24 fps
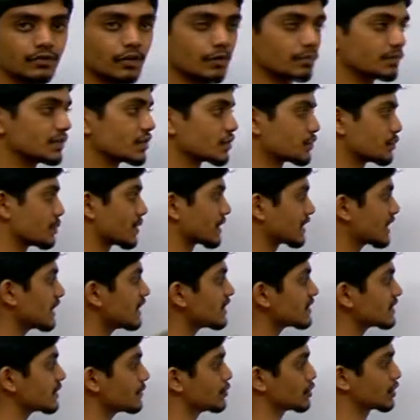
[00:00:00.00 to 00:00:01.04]
from this
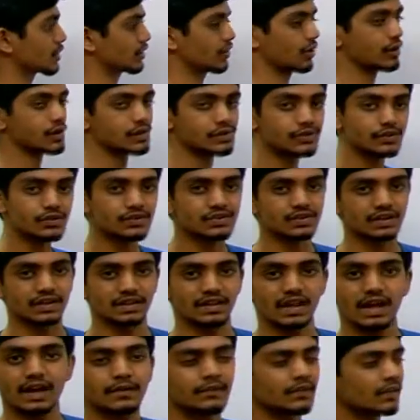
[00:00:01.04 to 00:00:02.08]
mechanism you can also say
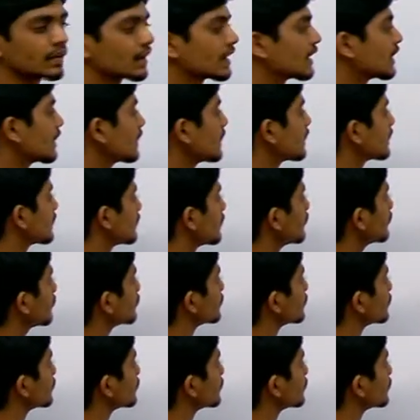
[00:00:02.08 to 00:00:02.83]
that if